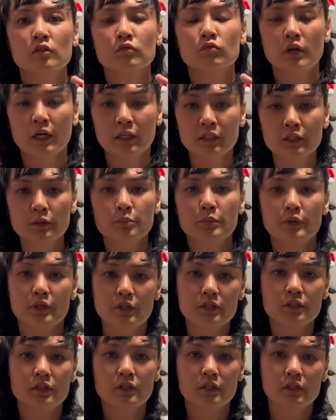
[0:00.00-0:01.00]
run a
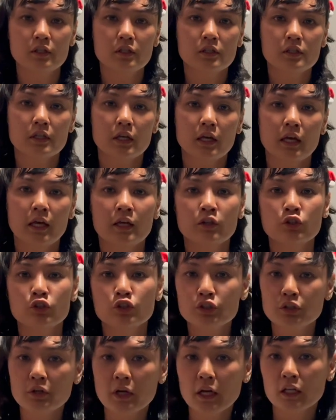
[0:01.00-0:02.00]
business and
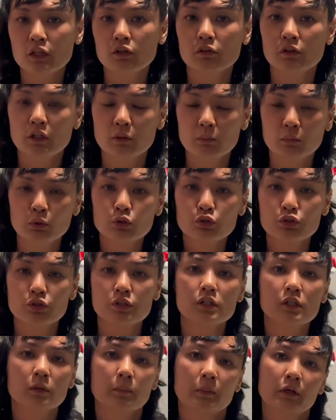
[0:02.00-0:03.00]
track your
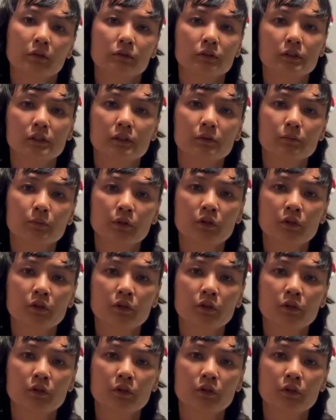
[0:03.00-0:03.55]
emotions about it.